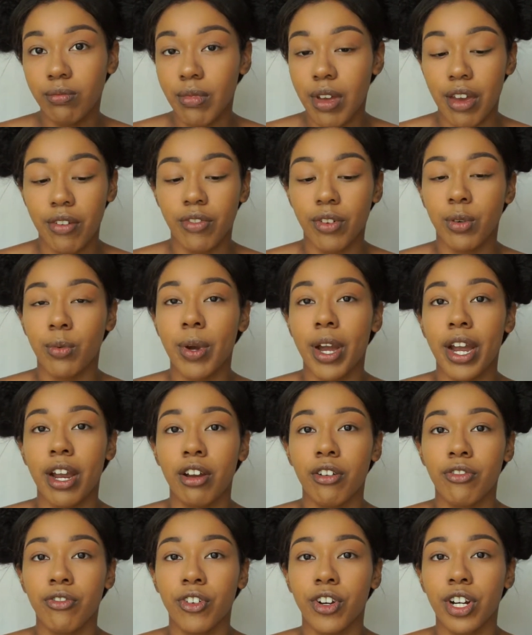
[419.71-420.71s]

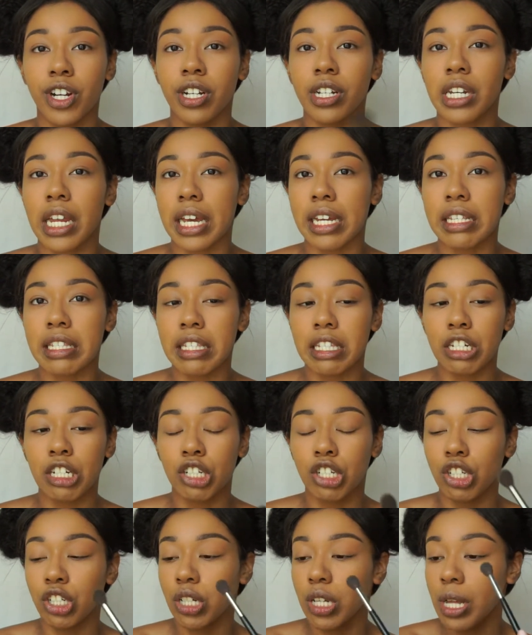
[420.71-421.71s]
everywhere for a nice
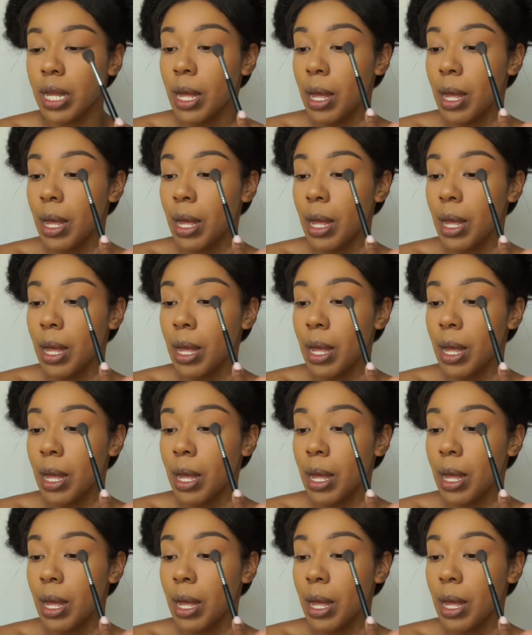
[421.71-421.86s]
little